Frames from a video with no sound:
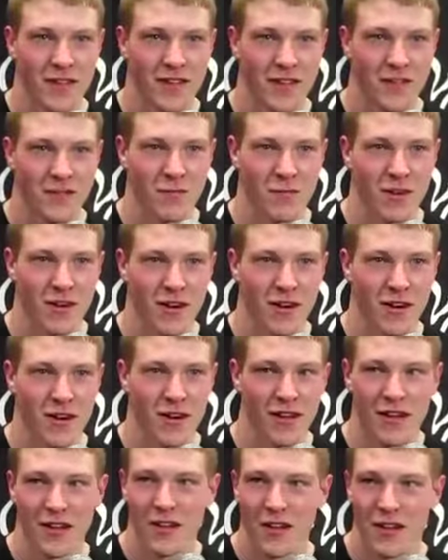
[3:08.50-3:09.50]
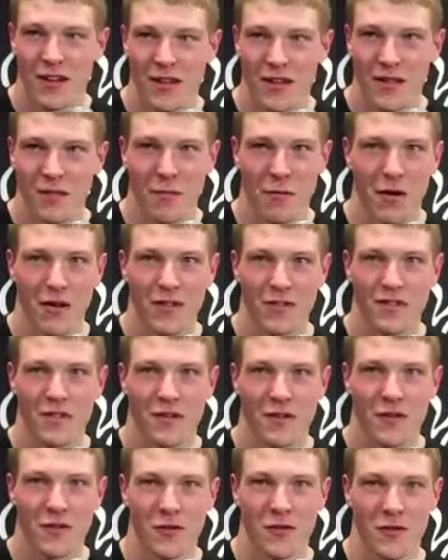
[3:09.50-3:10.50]
nights where ball doesn't
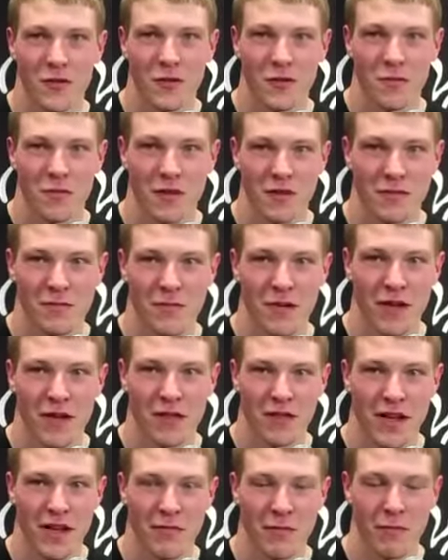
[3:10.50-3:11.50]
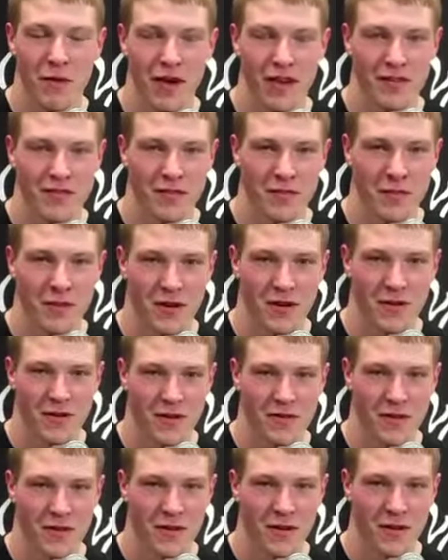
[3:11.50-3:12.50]
go in the hoop. it's part of the game of basketball.
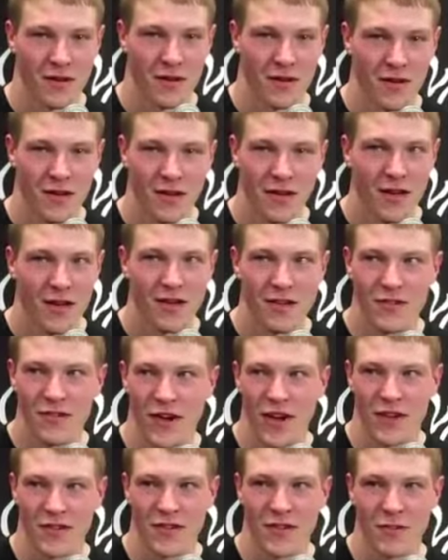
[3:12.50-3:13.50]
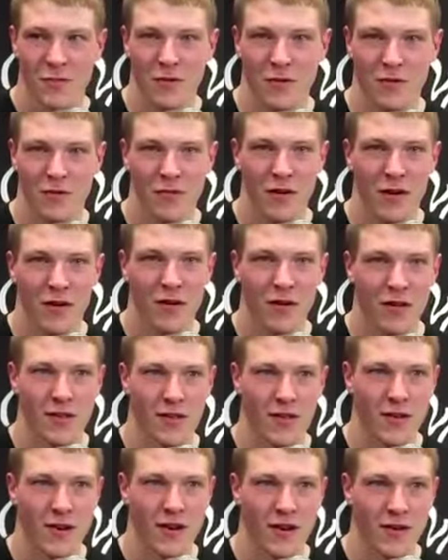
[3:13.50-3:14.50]
So shots just weren't falling.
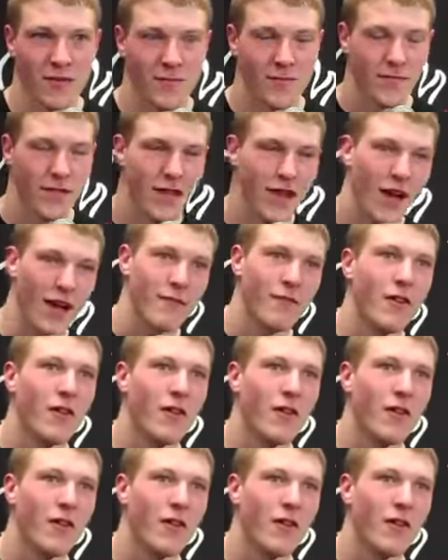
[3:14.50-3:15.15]
Uh, I